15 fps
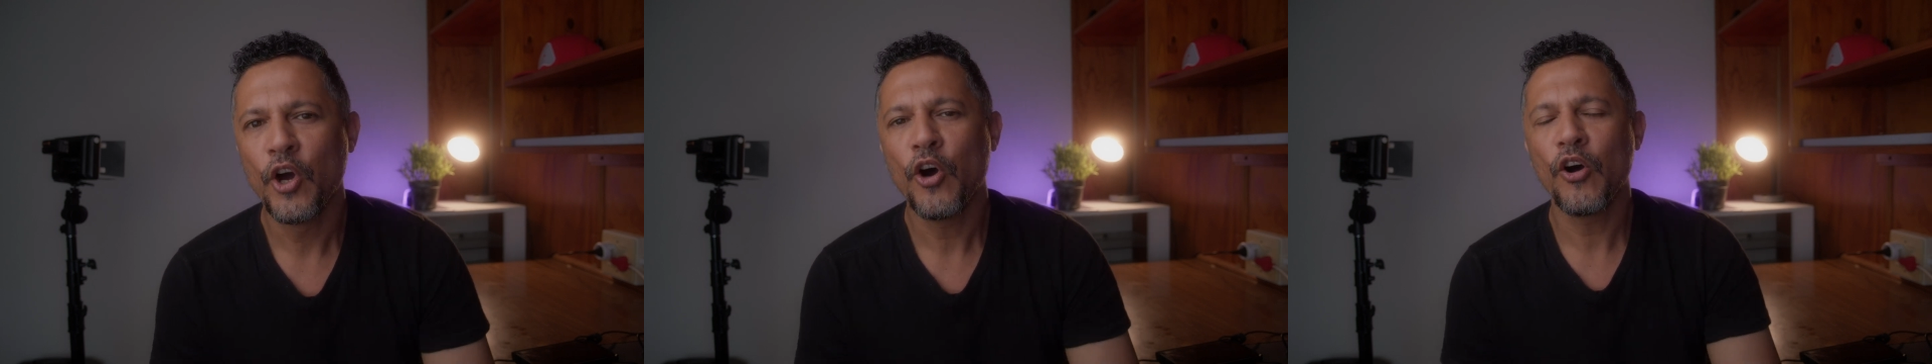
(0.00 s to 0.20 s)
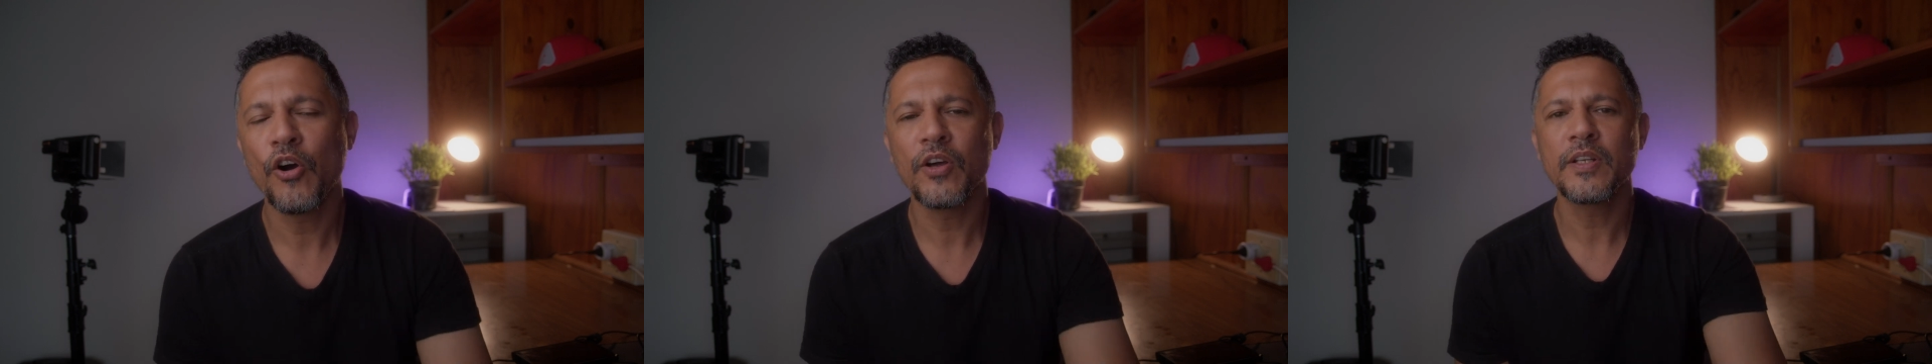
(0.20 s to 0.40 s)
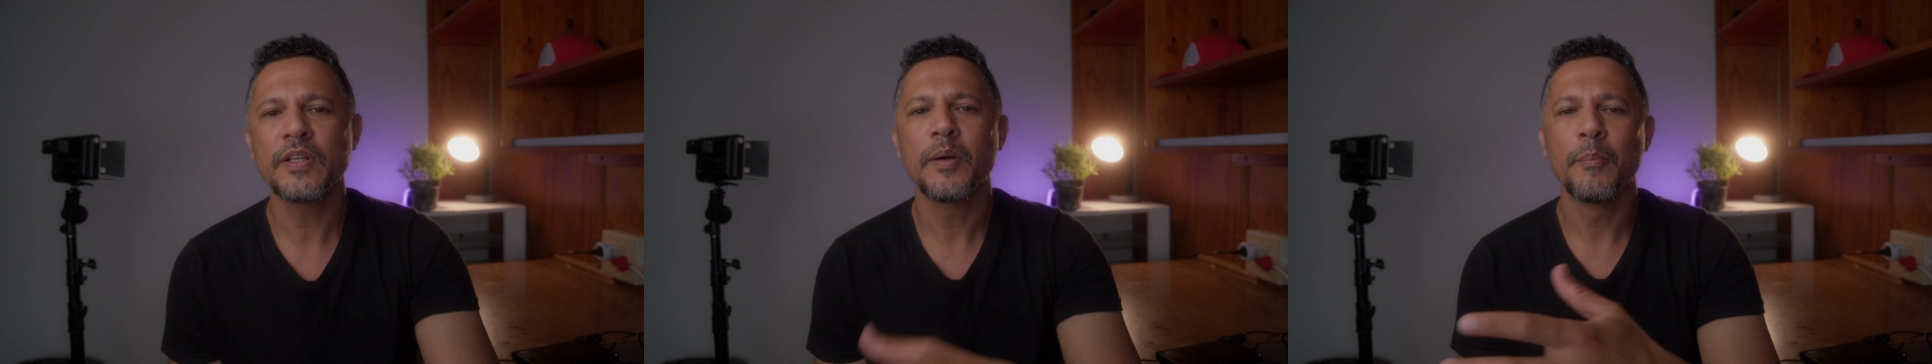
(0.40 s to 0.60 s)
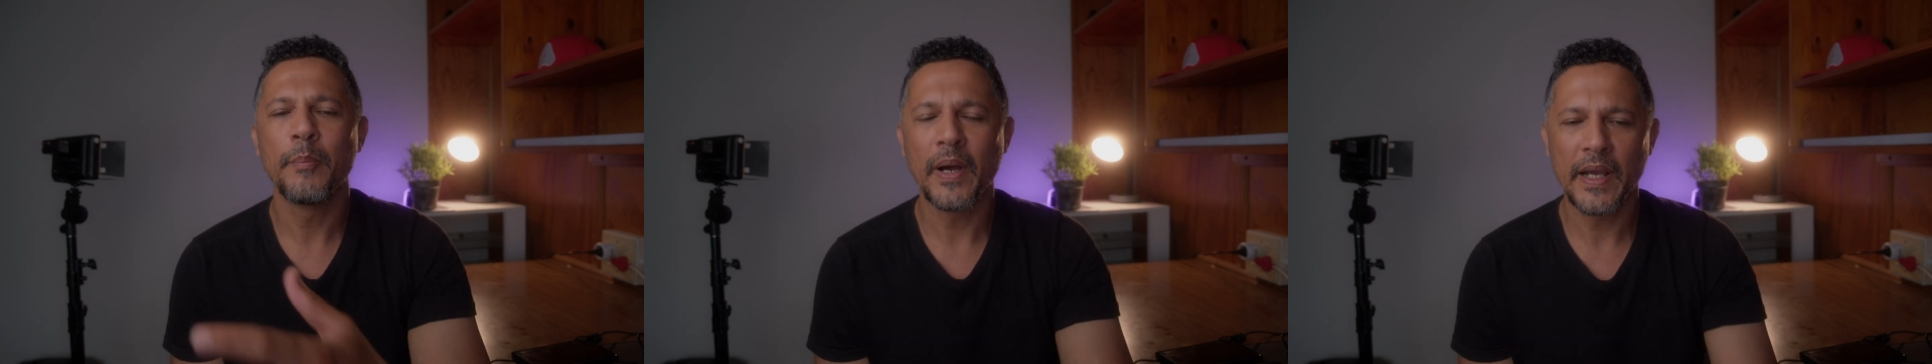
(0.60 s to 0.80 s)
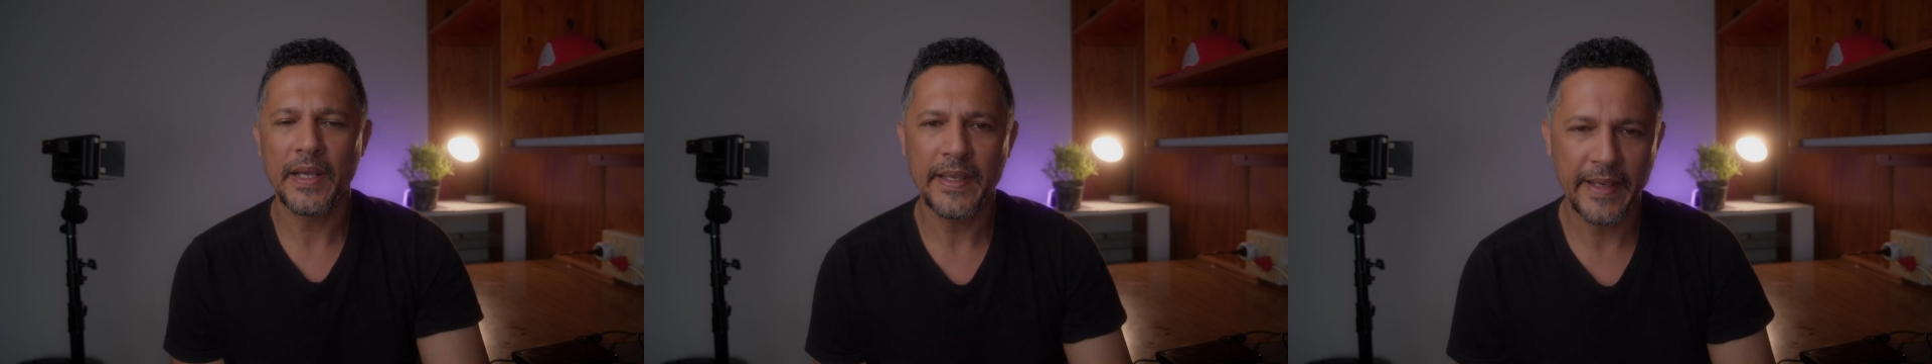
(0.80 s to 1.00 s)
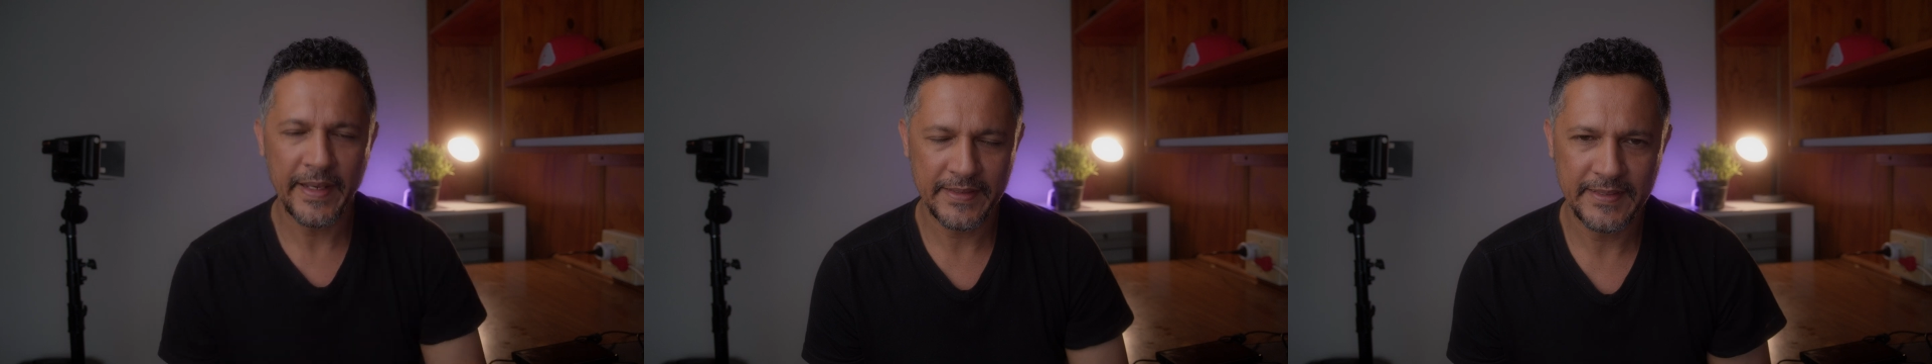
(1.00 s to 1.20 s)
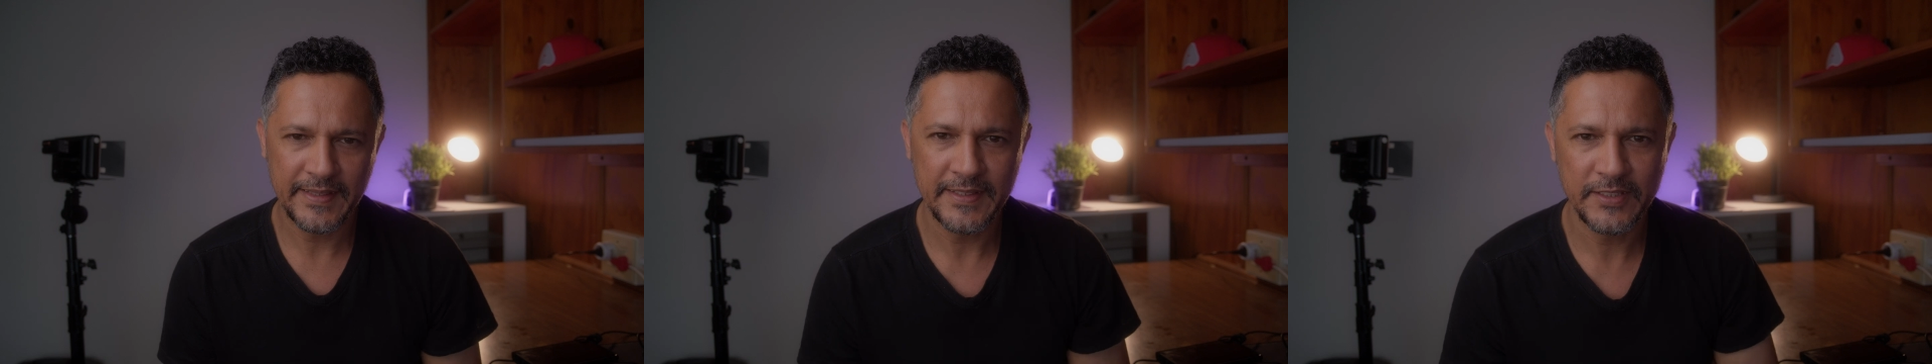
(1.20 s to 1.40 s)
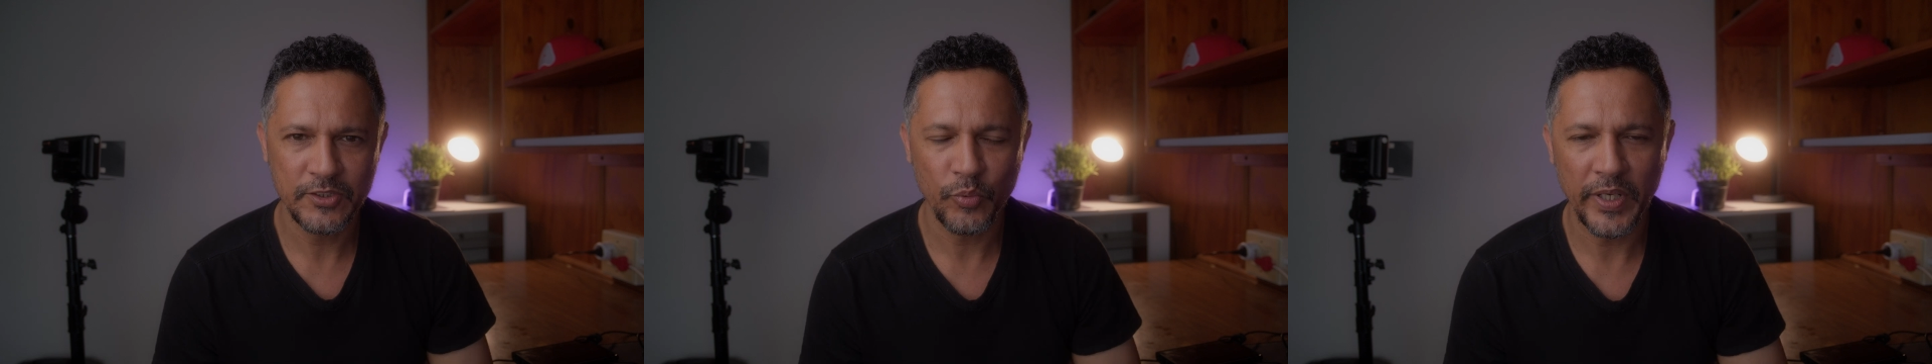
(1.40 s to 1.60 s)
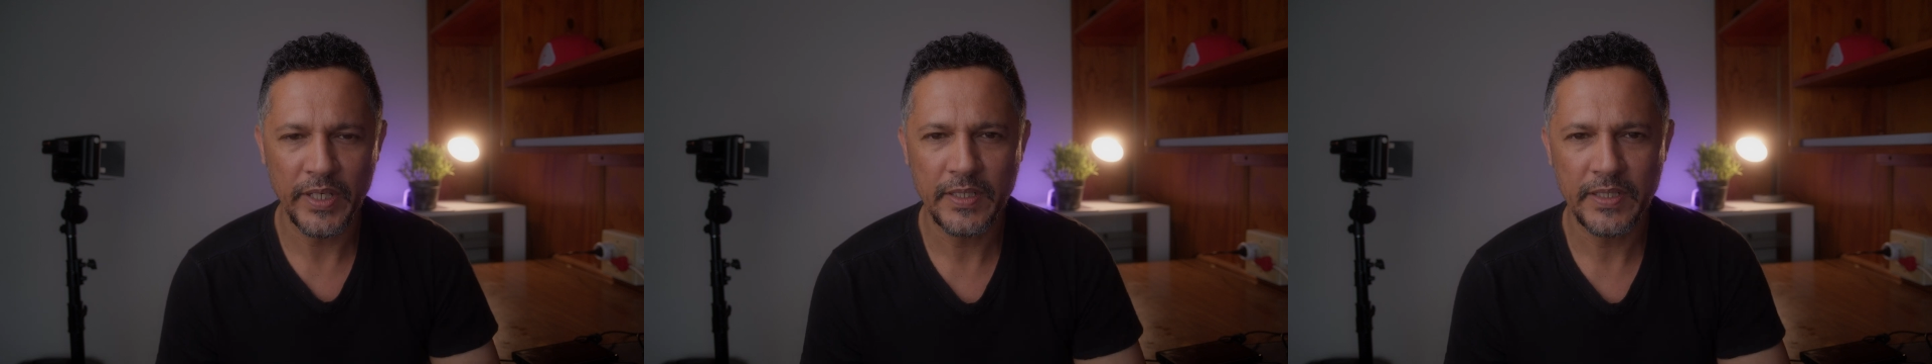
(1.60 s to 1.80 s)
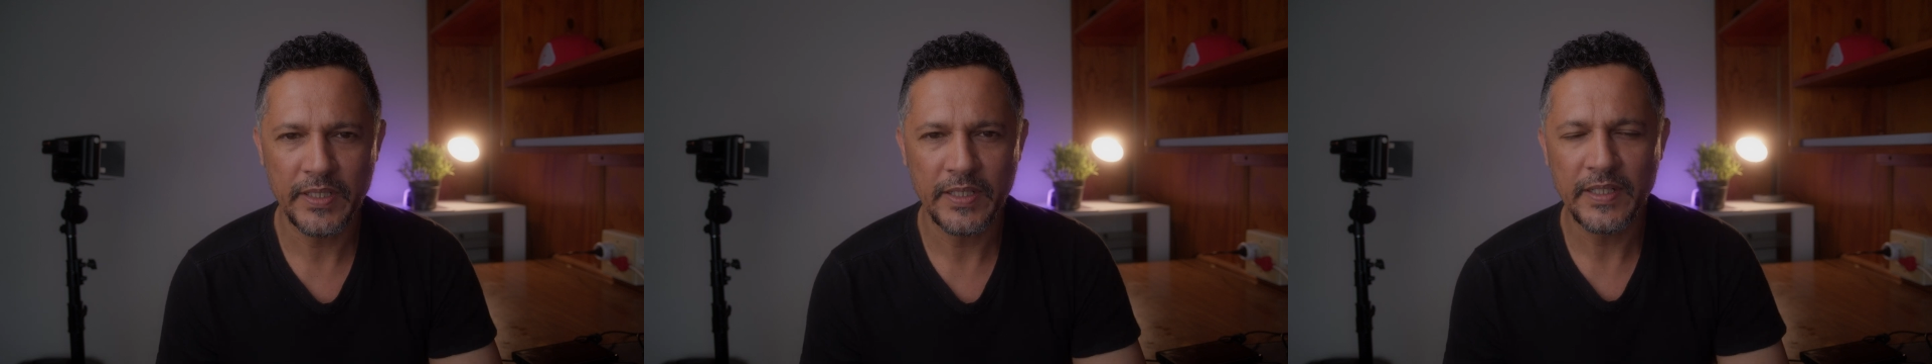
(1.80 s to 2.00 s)
on my
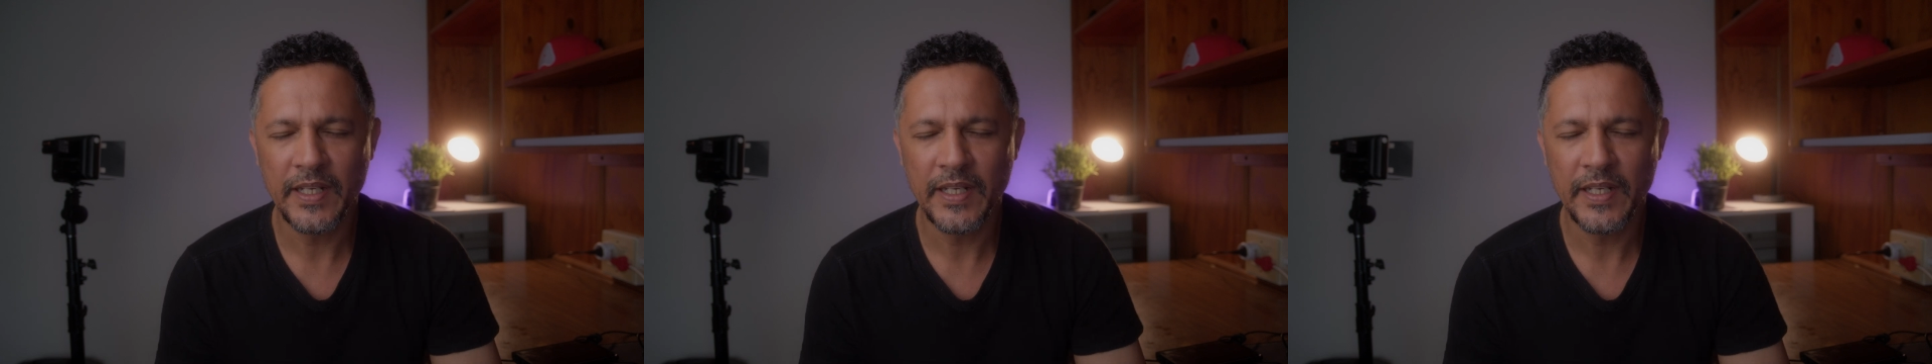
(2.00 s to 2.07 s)
XS20.